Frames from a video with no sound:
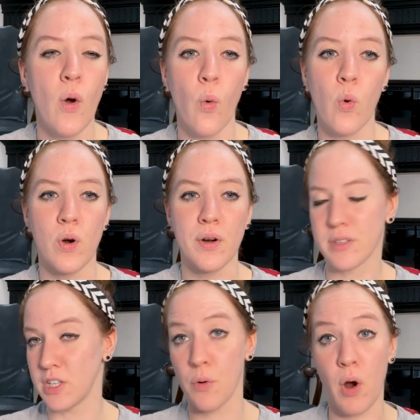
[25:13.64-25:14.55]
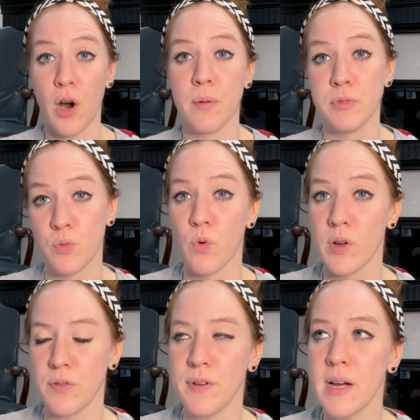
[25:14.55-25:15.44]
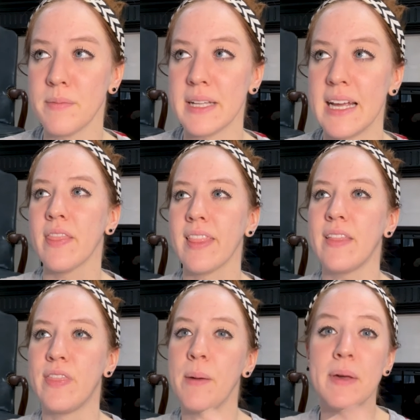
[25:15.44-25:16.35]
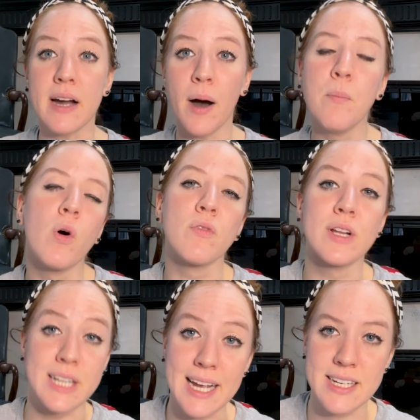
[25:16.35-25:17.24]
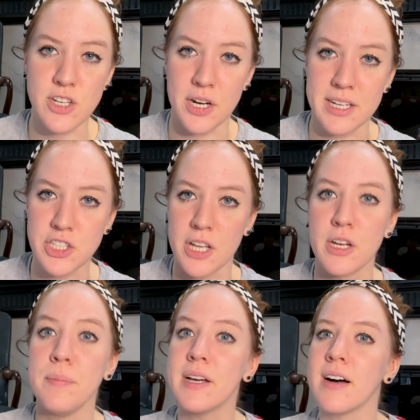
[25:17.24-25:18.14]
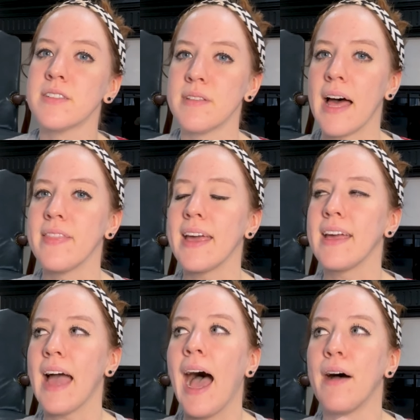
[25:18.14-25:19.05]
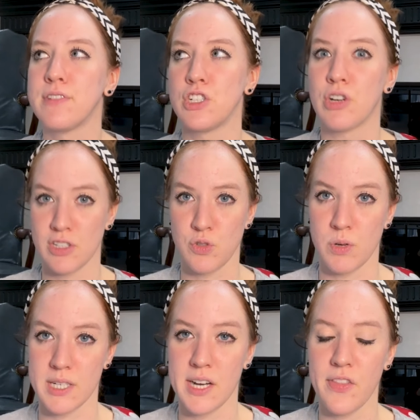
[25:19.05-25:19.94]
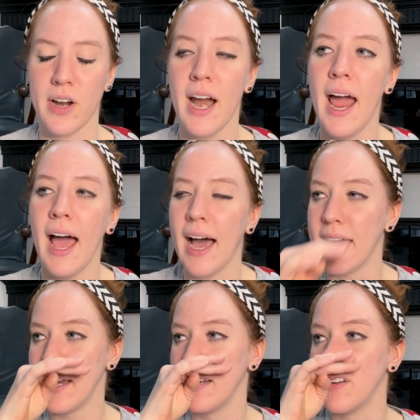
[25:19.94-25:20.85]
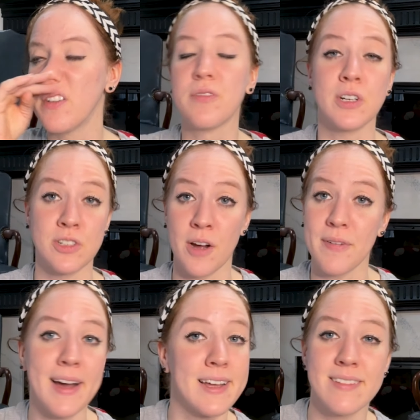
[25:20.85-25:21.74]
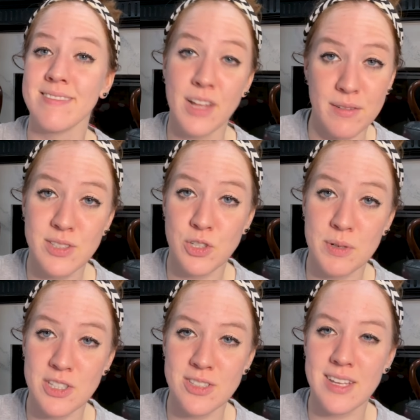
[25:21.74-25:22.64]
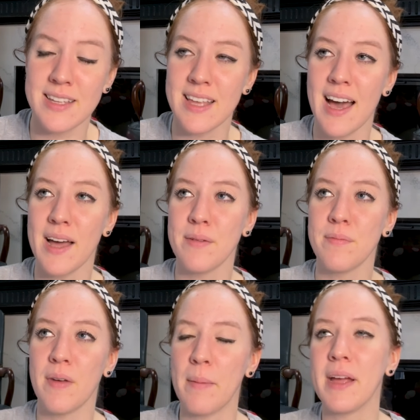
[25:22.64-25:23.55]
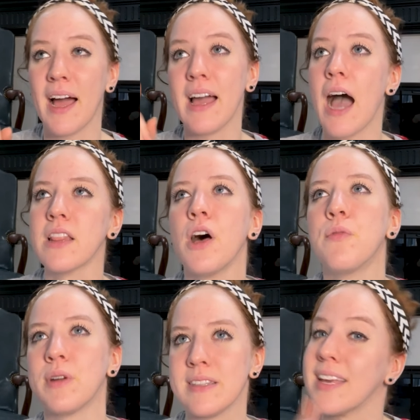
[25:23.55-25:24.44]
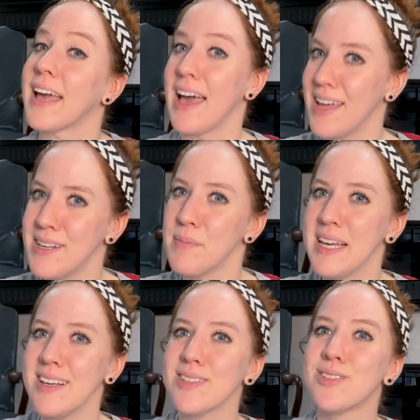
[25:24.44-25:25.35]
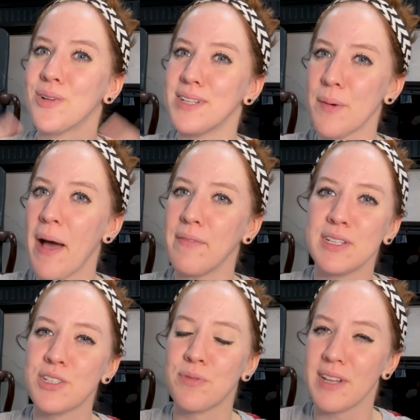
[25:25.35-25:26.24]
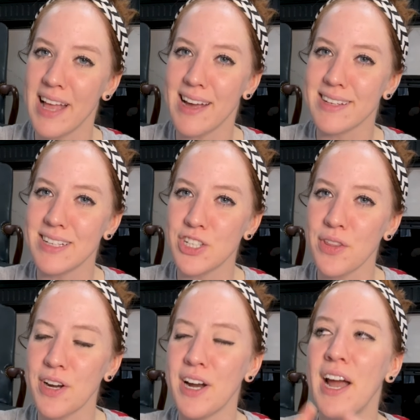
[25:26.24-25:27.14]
or, you know, harm the royal family, they become more reliant on each other. Because of that, they have to trust one another. And first off, I love situations like that. I mean, I love when it's like enemies who end up having to rely on each other.